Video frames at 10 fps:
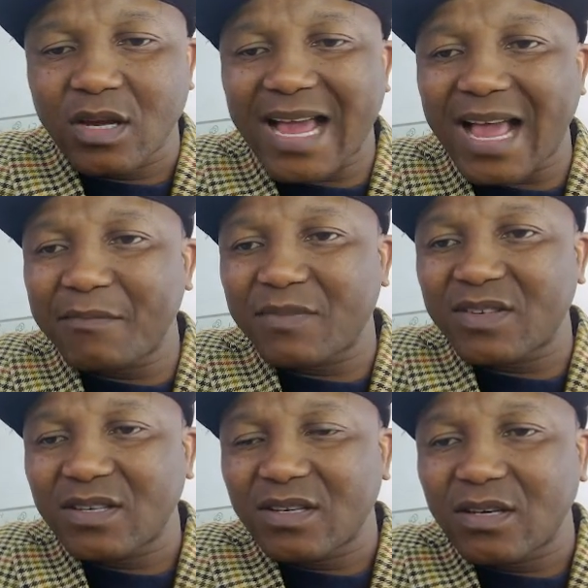
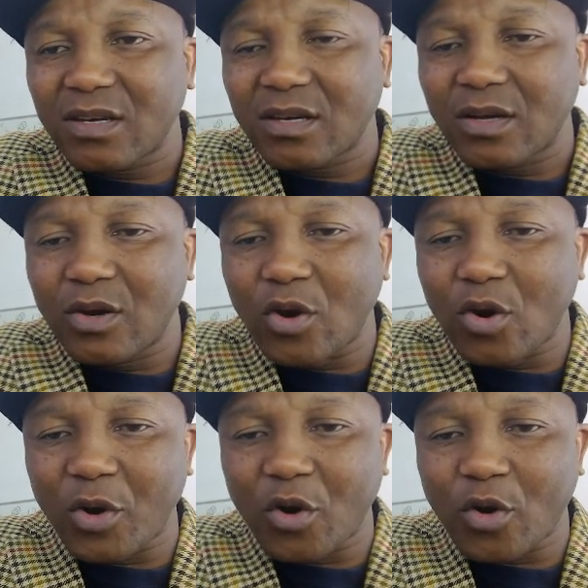times,
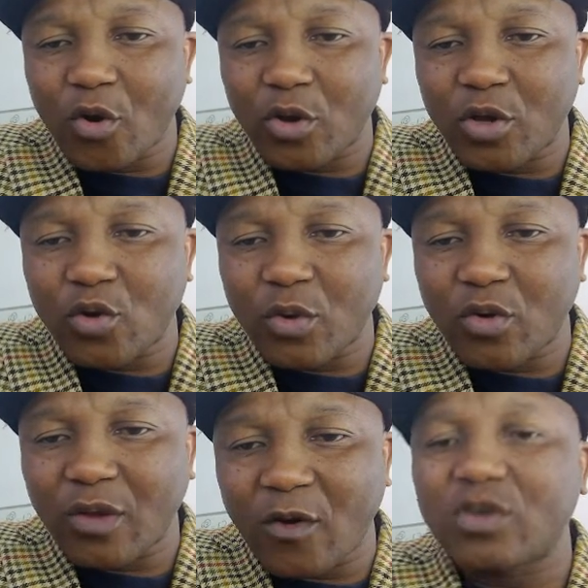no, we don't know q, we're
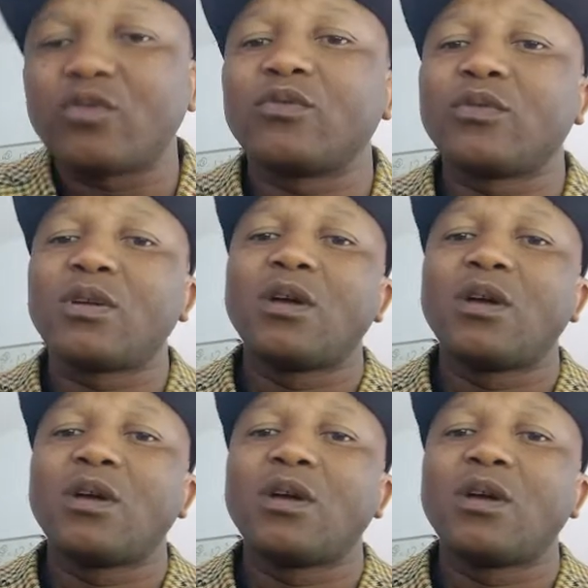looking for q.